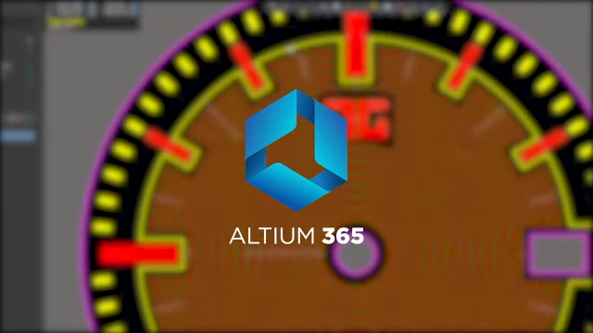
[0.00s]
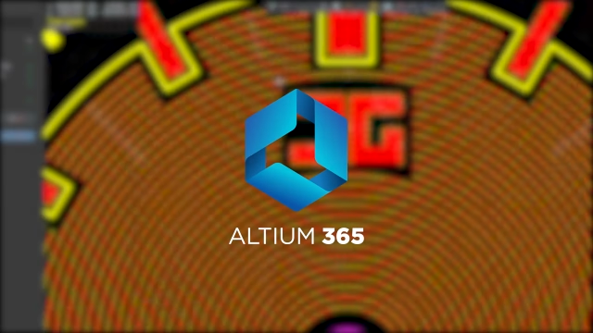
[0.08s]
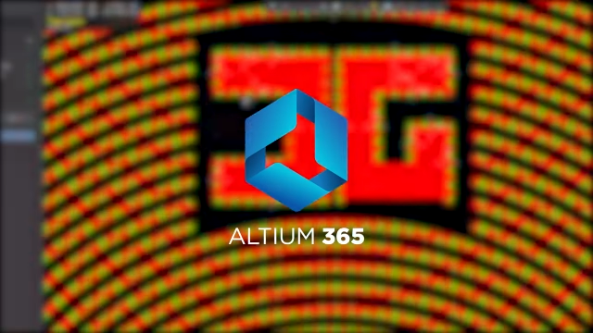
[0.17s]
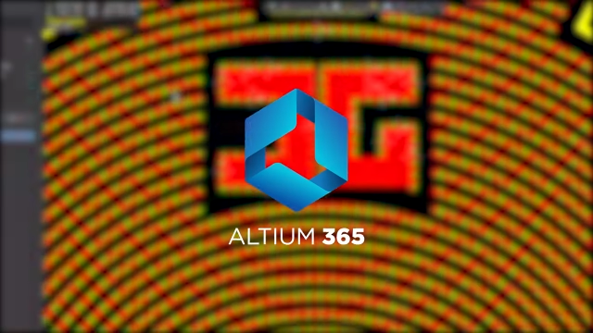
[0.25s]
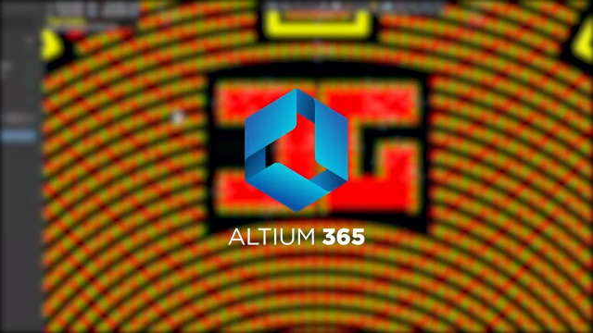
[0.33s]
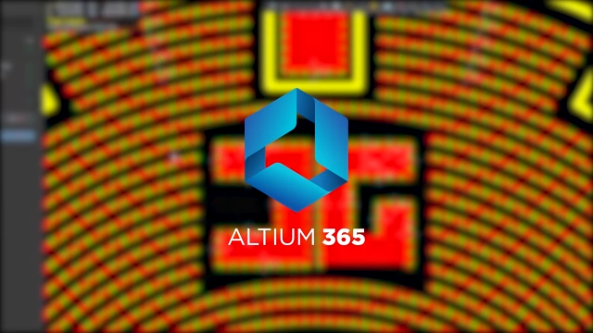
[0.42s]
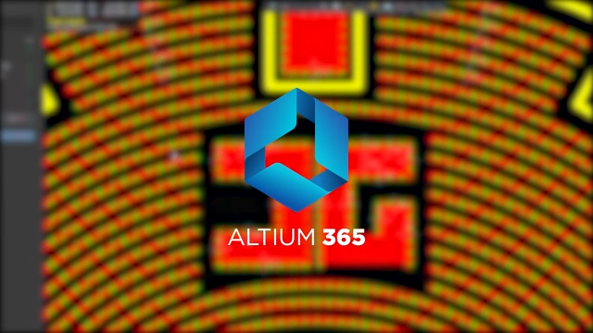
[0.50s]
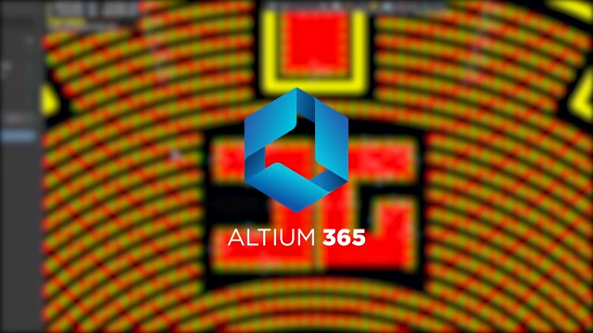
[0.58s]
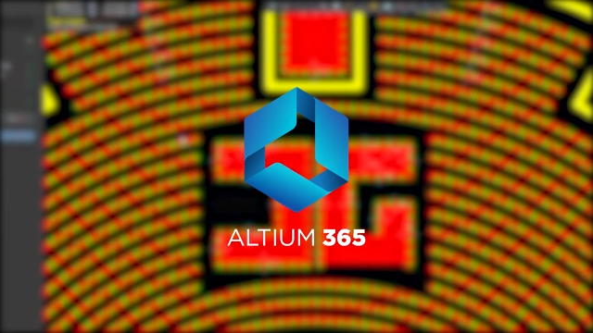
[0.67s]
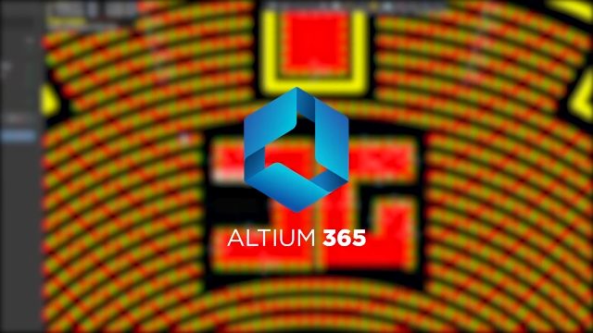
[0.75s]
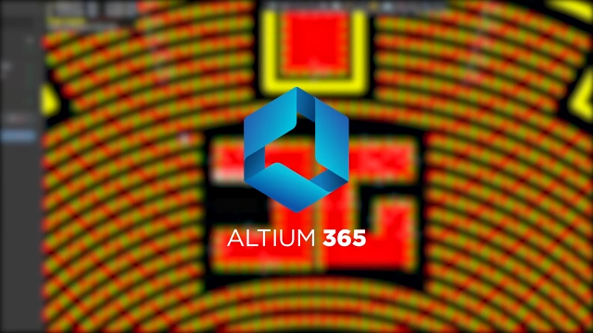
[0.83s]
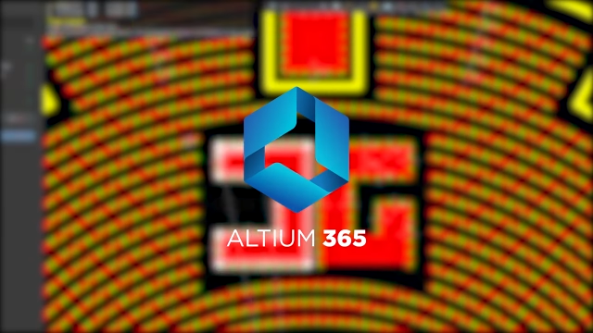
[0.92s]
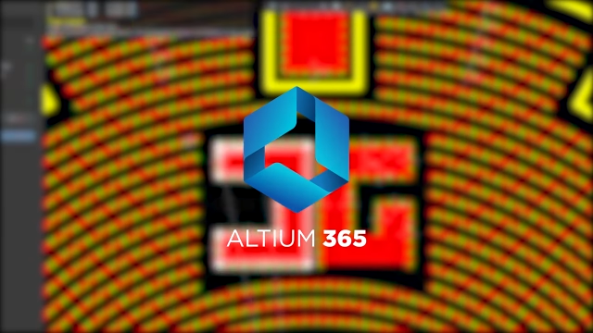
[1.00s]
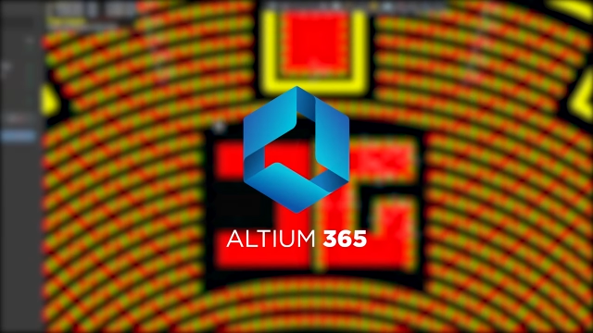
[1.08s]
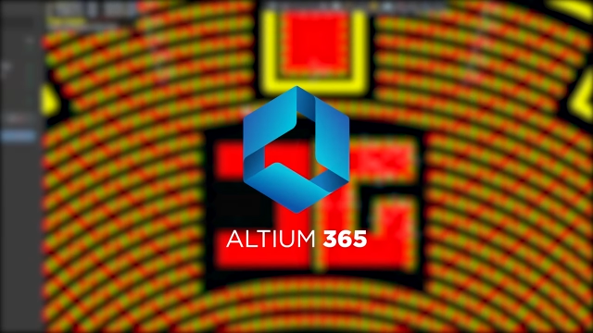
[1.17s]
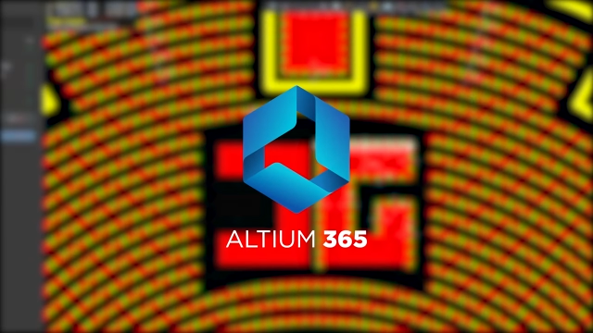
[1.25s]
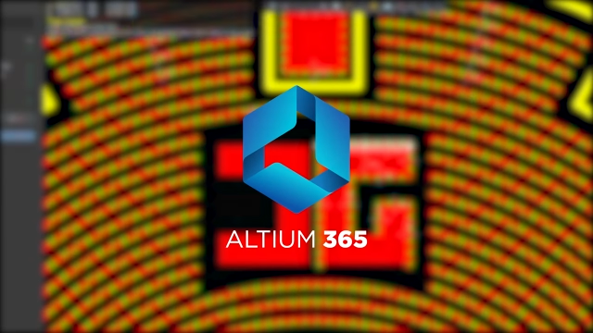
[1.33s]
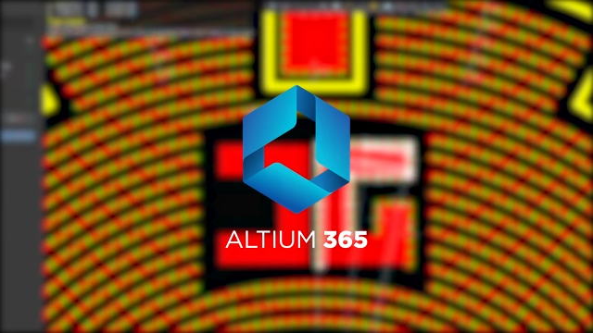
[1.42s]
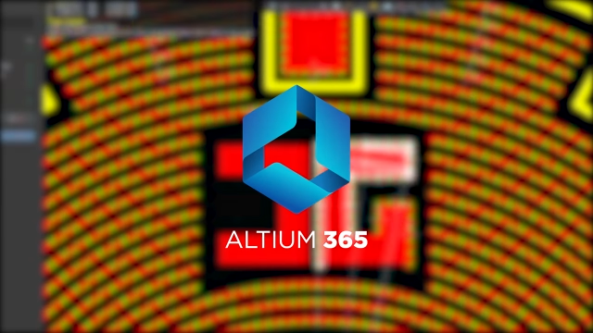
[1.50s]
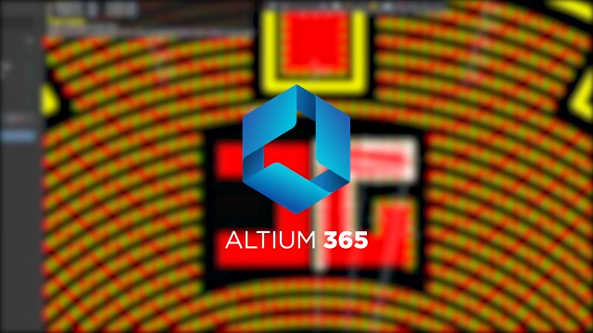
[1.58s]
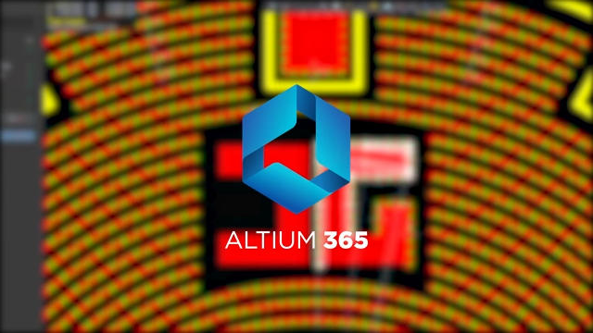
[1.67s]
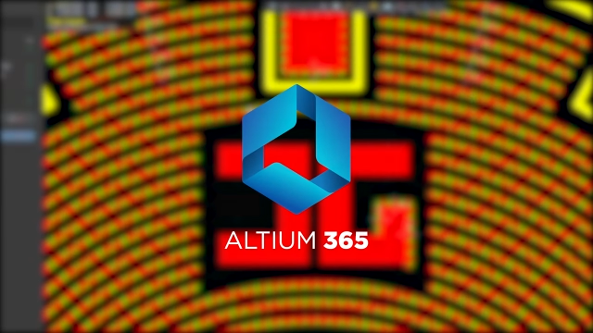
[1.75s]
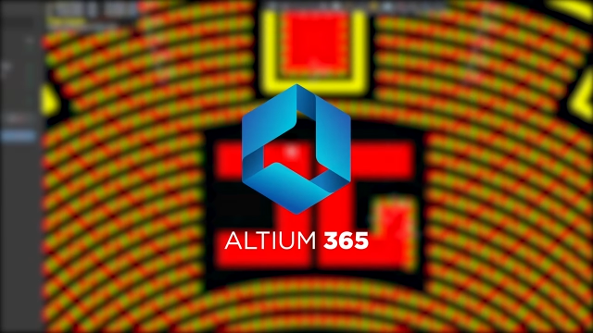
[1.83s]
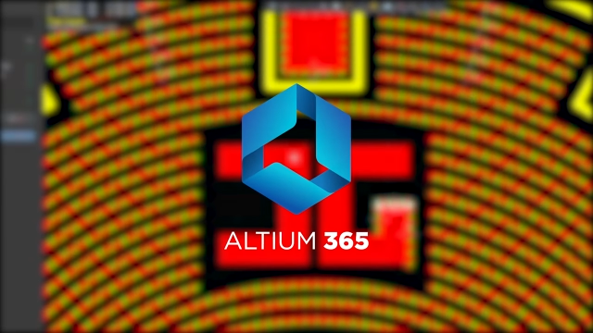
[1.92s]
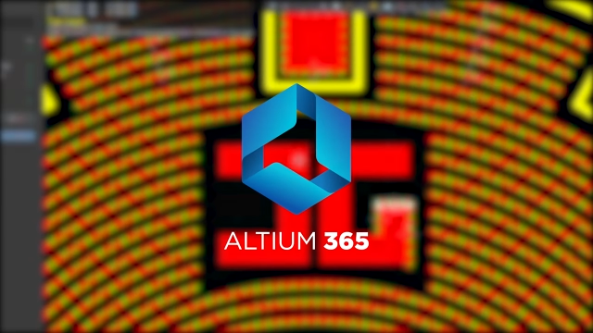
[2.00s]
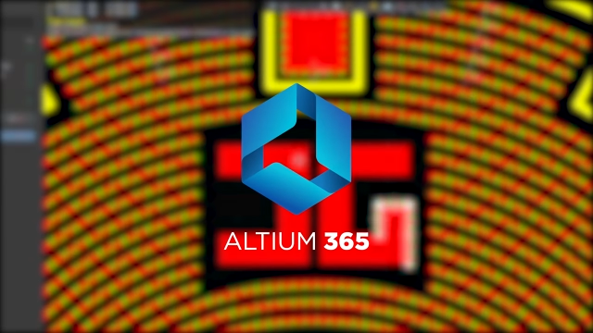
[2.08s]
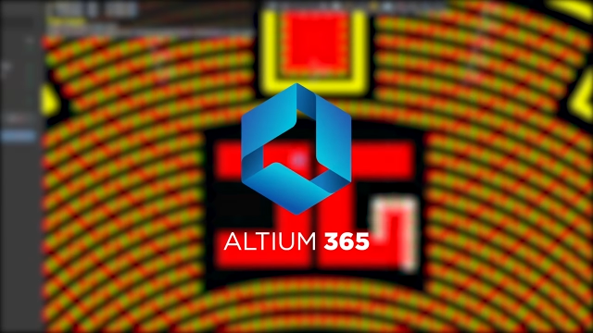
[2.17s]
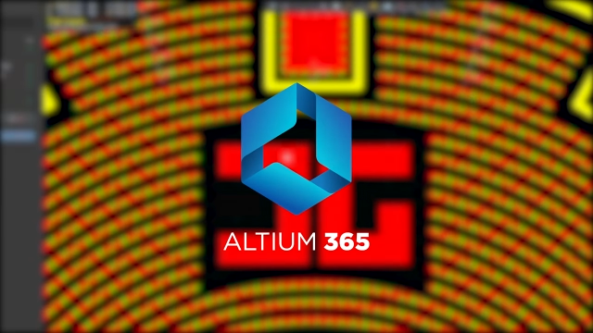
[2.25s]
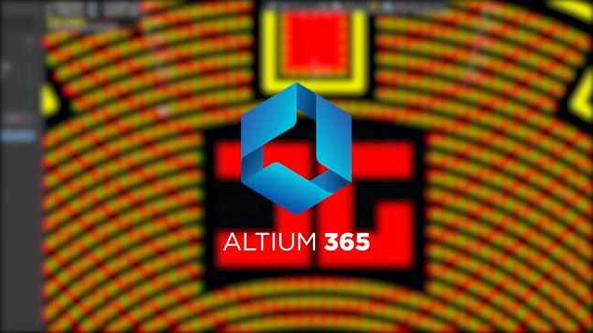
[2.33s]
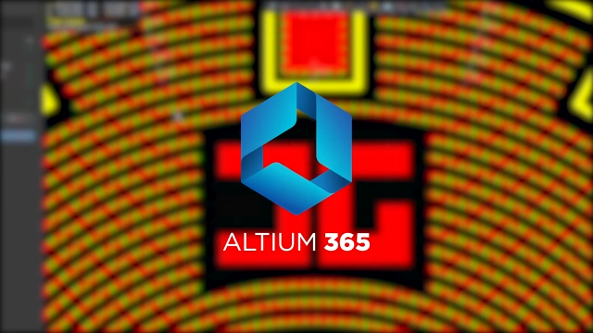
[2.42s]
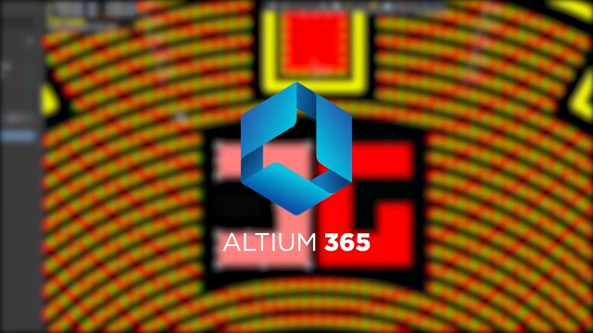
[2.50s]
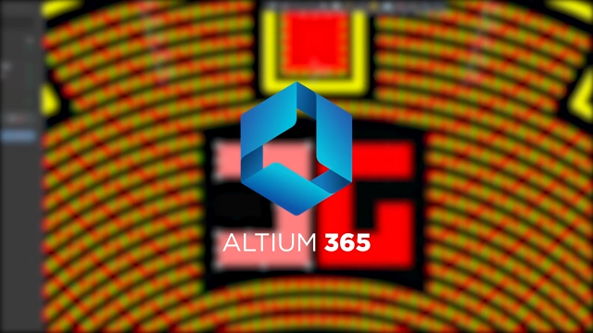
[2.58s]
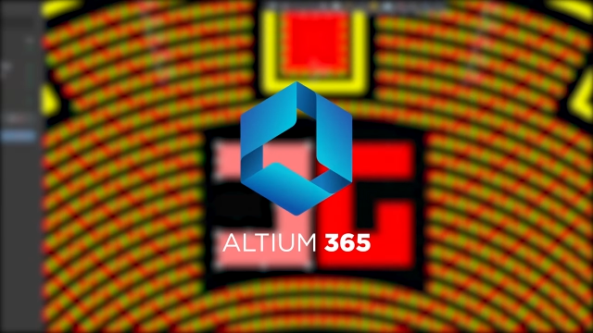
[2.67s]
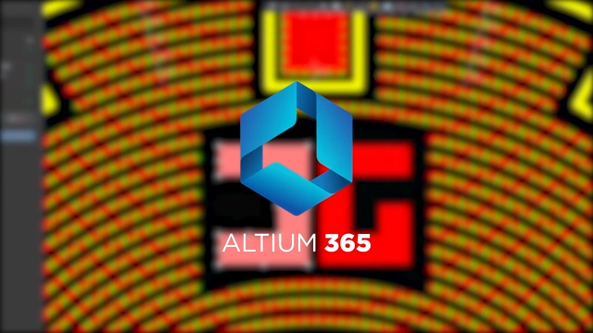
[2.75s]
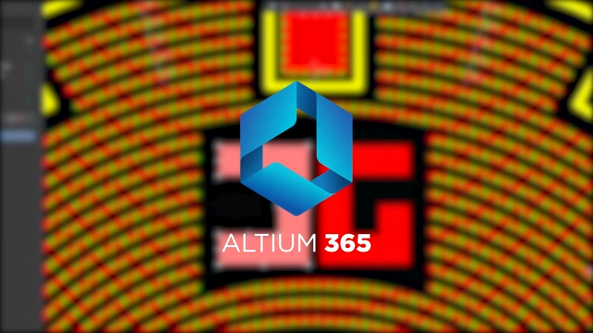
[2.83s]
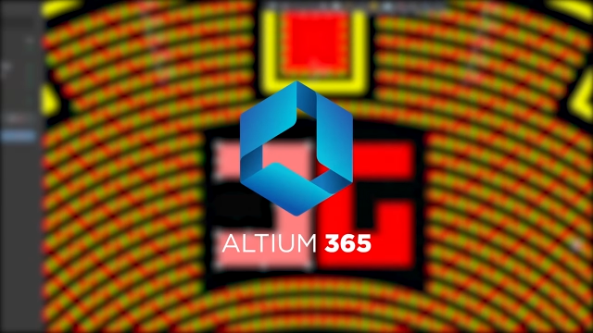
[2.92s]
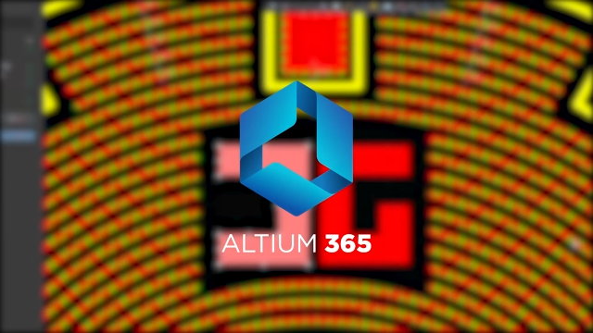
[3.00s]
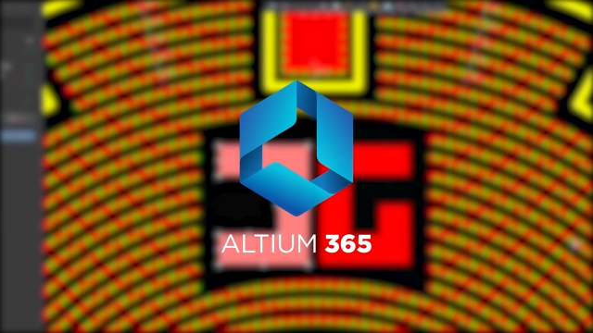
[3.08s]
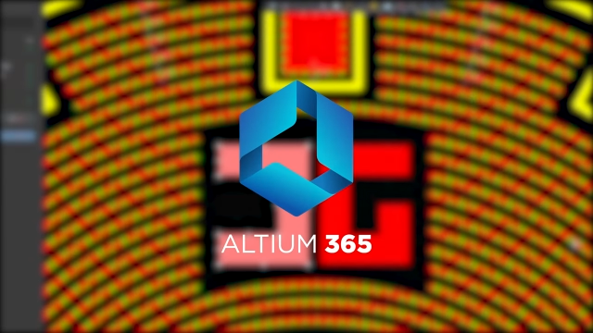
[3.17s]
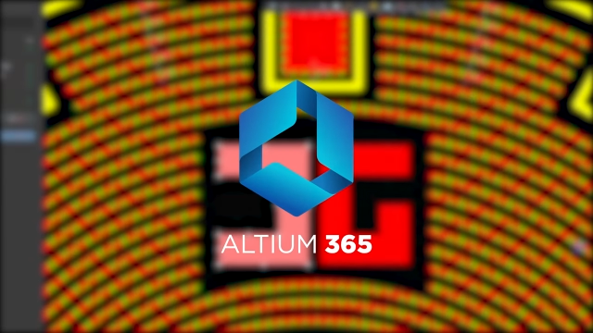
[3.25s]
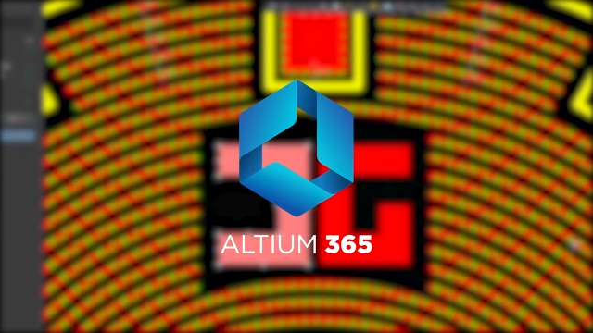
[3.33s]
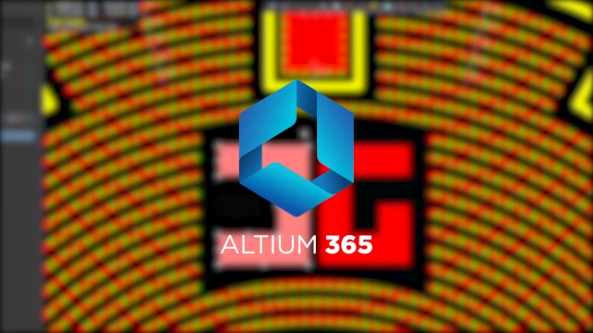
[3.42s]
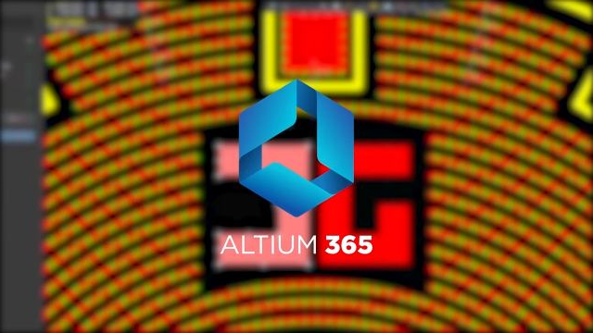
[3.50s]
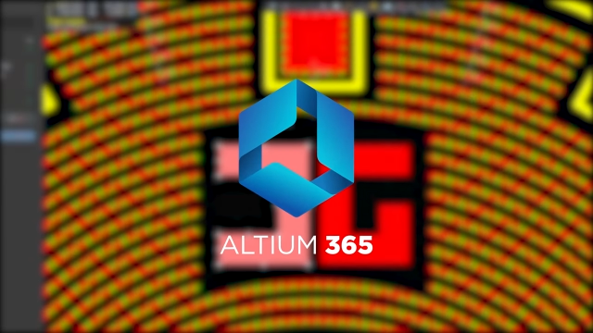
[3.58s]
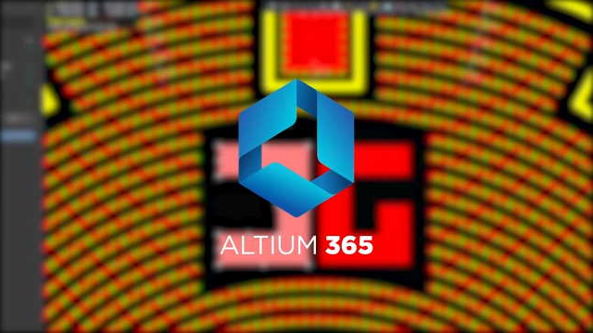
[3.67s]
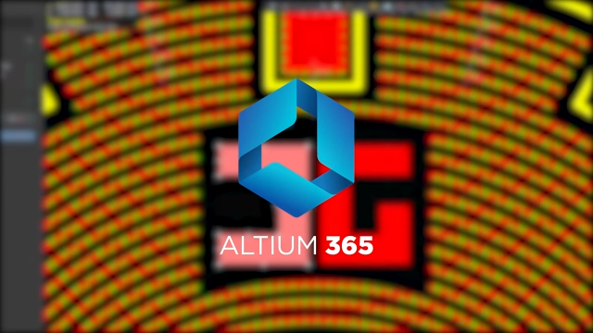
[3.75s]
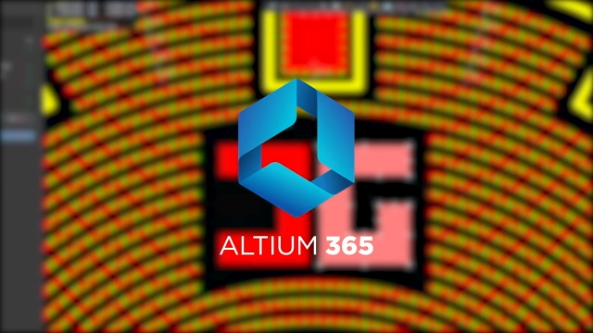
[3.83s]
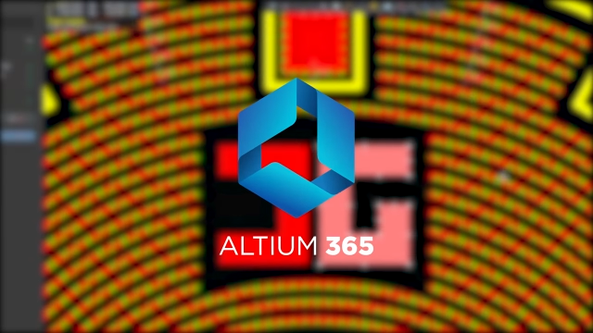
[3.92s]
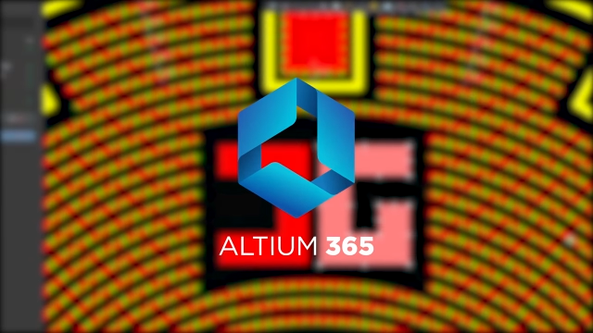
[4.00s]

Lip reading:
[unreadable: no face in view]